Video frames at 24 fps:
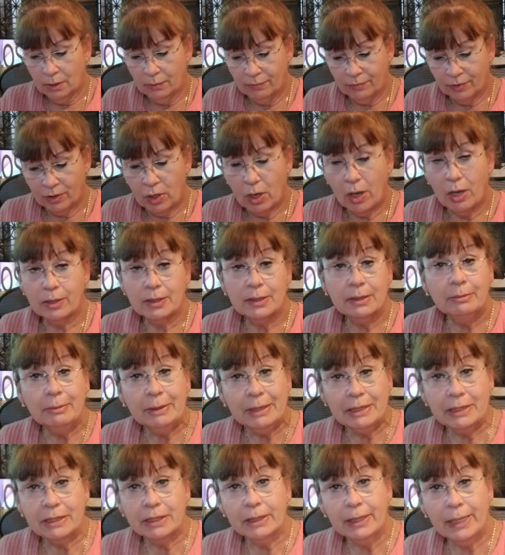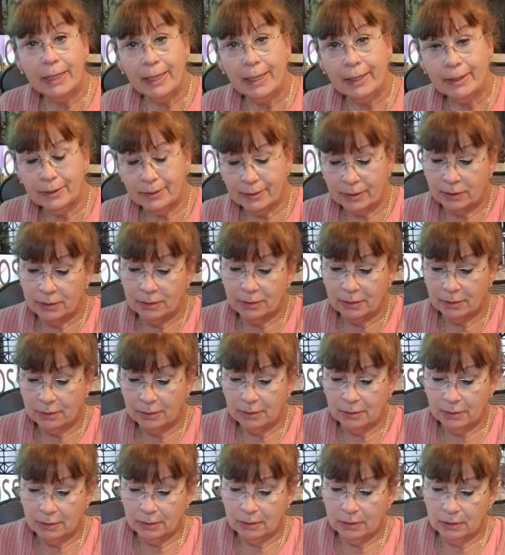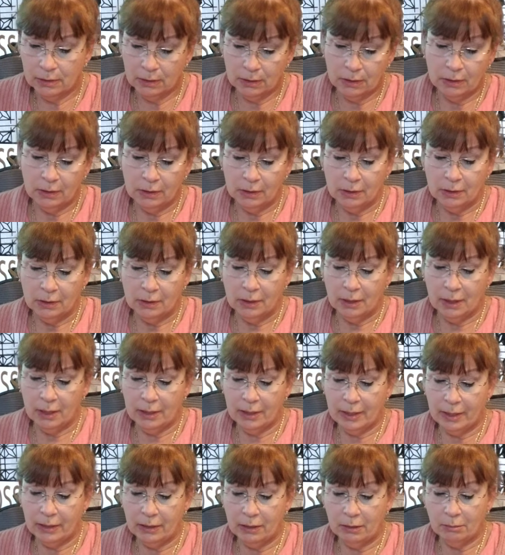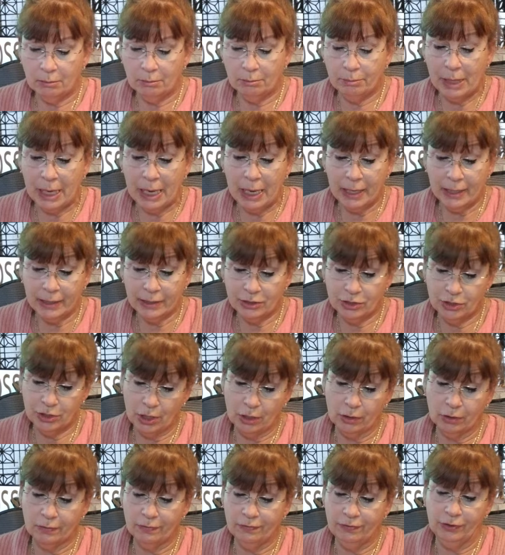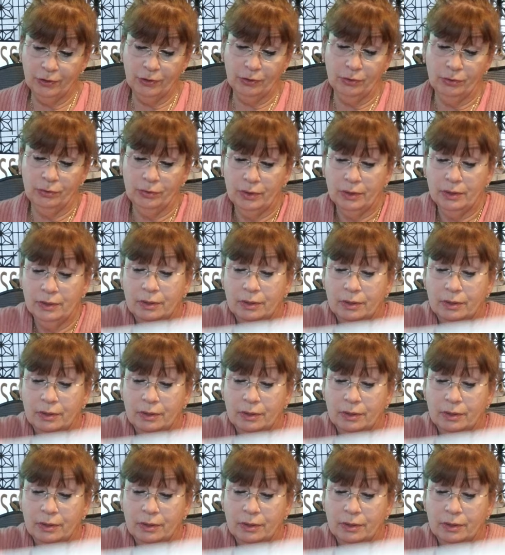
Forgot to mention that. All right, Buy Junk Food,